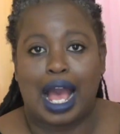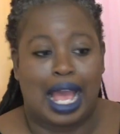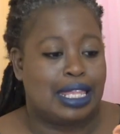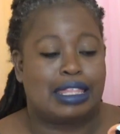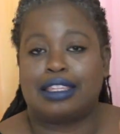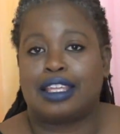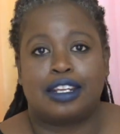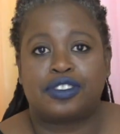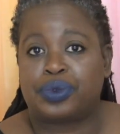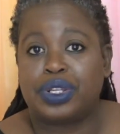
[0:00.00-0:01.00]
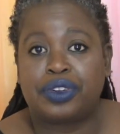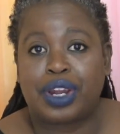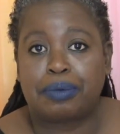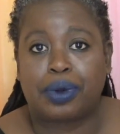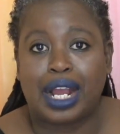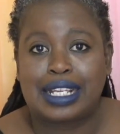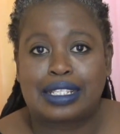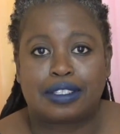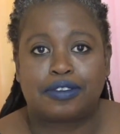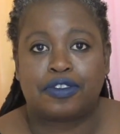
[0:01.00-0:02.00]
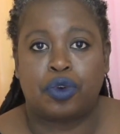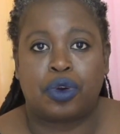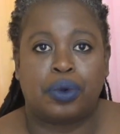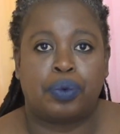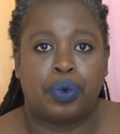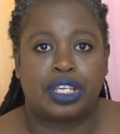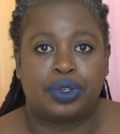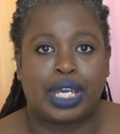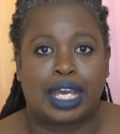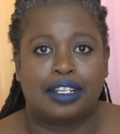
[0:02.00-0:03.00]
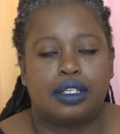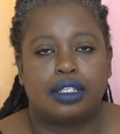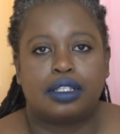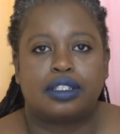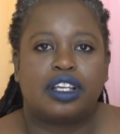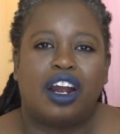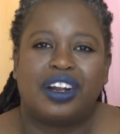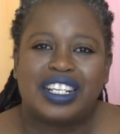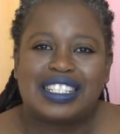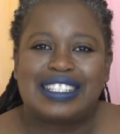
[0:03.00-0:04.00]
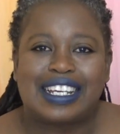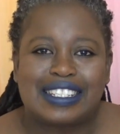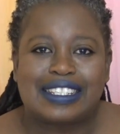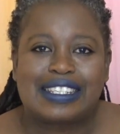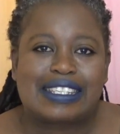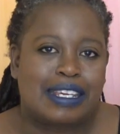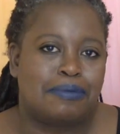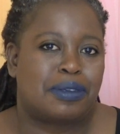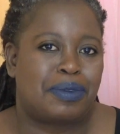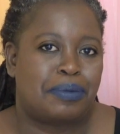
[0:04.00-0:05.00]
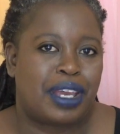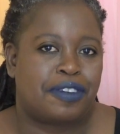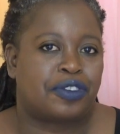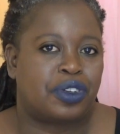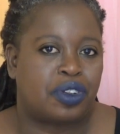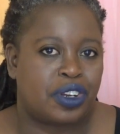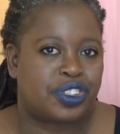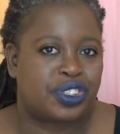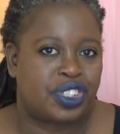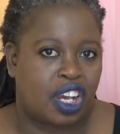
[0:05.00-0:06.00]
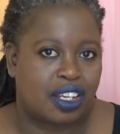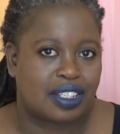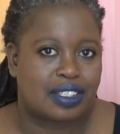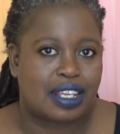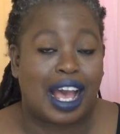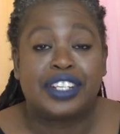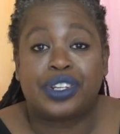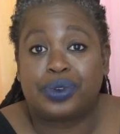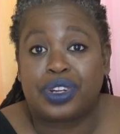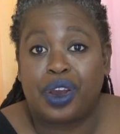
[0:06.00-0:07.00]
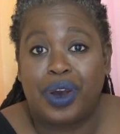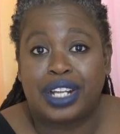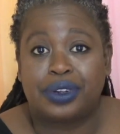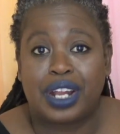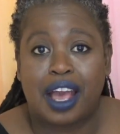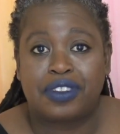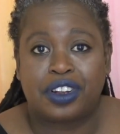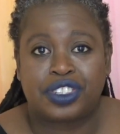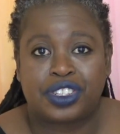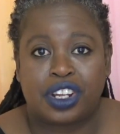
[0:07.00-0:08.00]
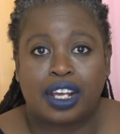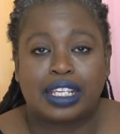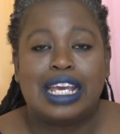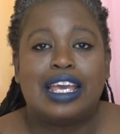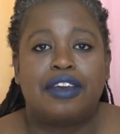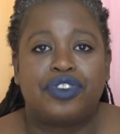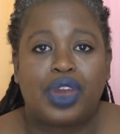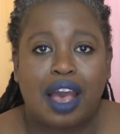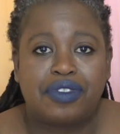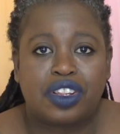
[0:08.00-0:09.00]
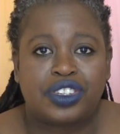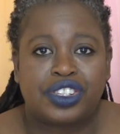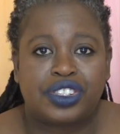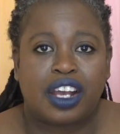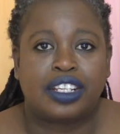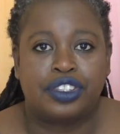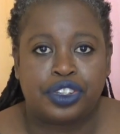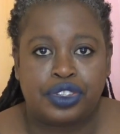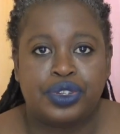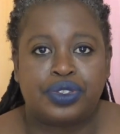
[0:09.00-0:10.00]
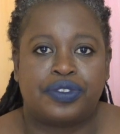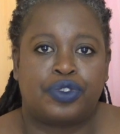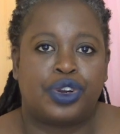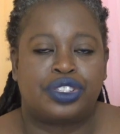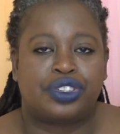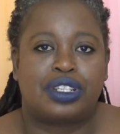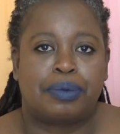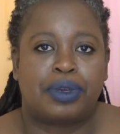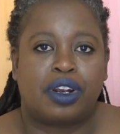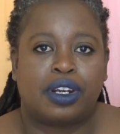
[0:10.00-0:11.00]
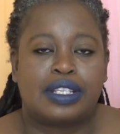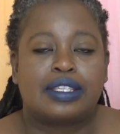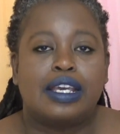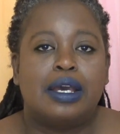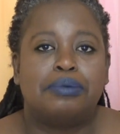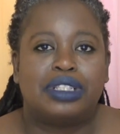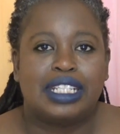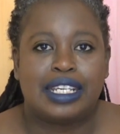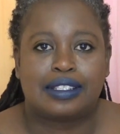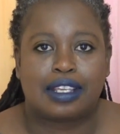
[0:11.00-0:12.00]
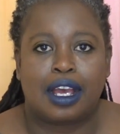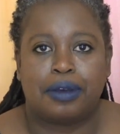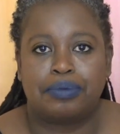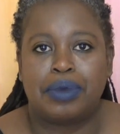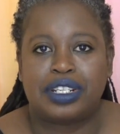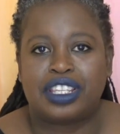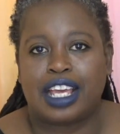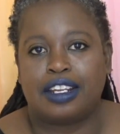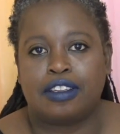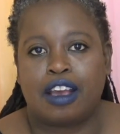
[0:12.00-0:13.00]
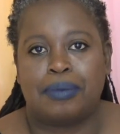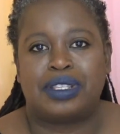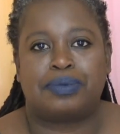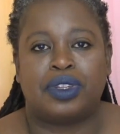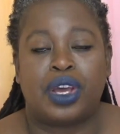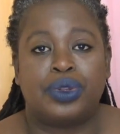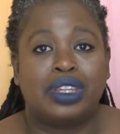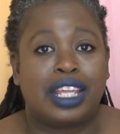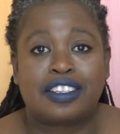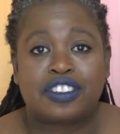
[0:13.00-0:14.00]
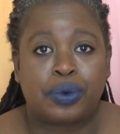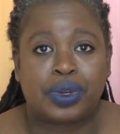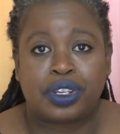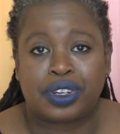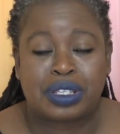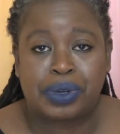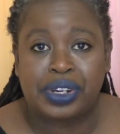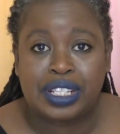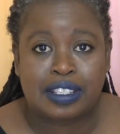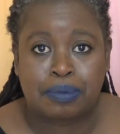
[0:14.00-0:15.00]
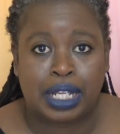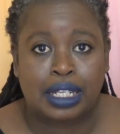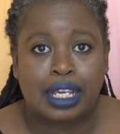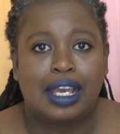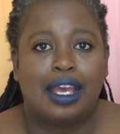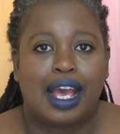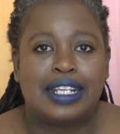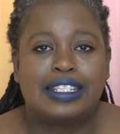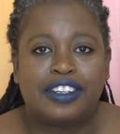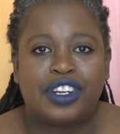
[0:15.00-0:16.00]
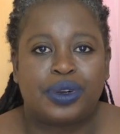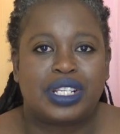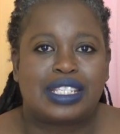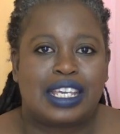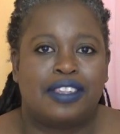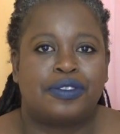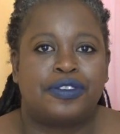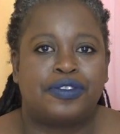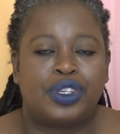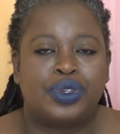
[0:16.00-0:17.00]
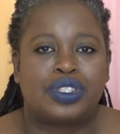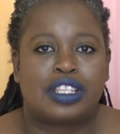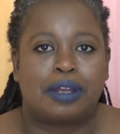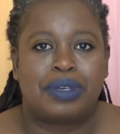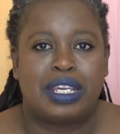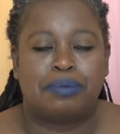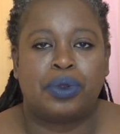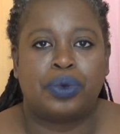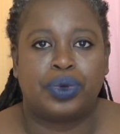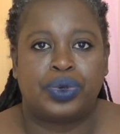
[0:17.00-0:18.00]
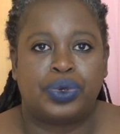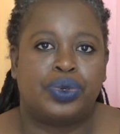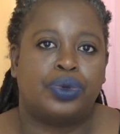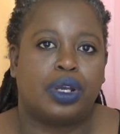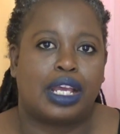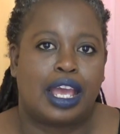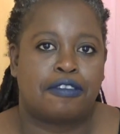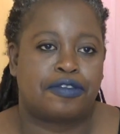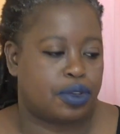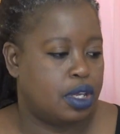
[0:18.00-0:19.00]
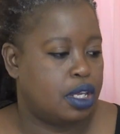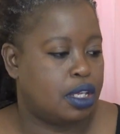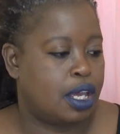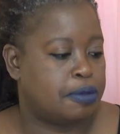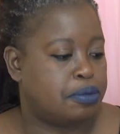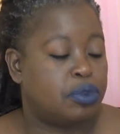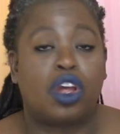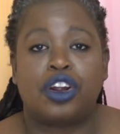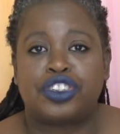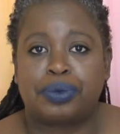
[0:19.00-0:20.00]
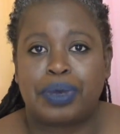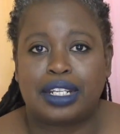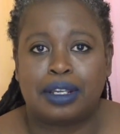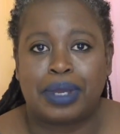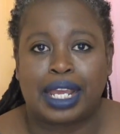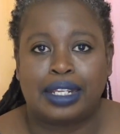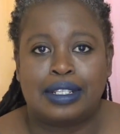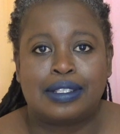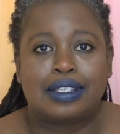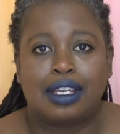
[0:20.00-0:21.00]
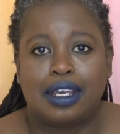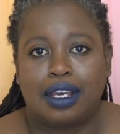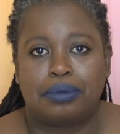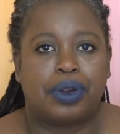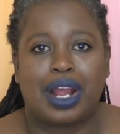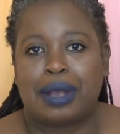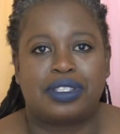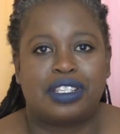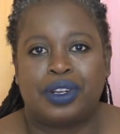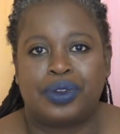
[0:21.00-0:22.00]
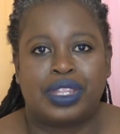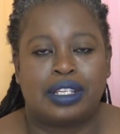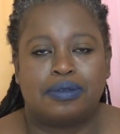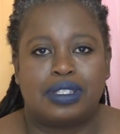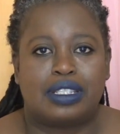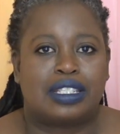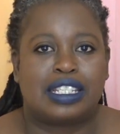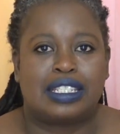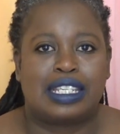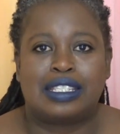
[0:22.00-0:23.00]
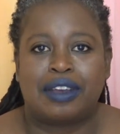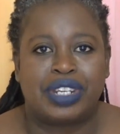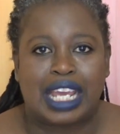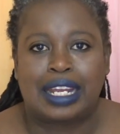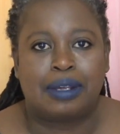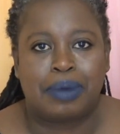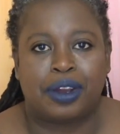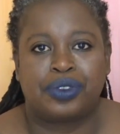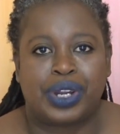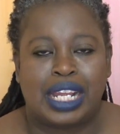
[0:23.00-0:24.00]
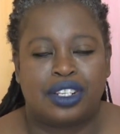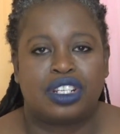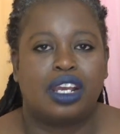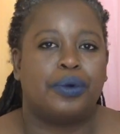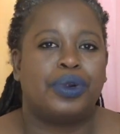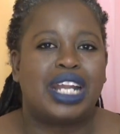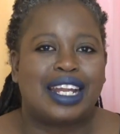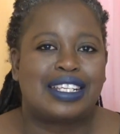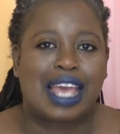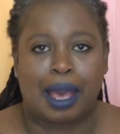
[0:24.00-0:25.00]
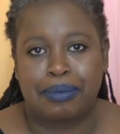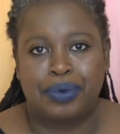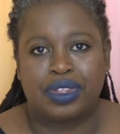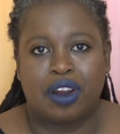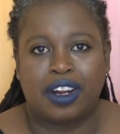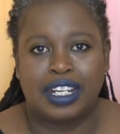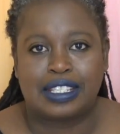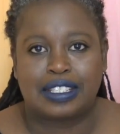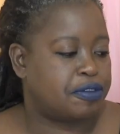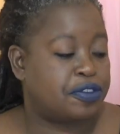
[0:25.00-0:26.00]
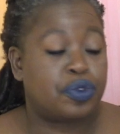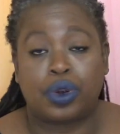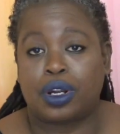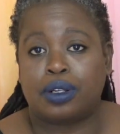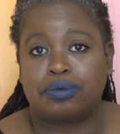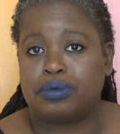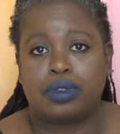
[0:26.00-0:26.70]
I think that it's a really great price for what you get. The harness doesn't seem to be made for larger dogs. I don't know, I don't have a larger dog. If you have a larger dog and you use the Voyager Step-In harness, please mention that in the comments below. Let us know what your experience has been. I did notice in the reviews that people who have larger pet companions, perhaps, you know, in the 60, 70, 80 pound range, we're not as happy with the harness. For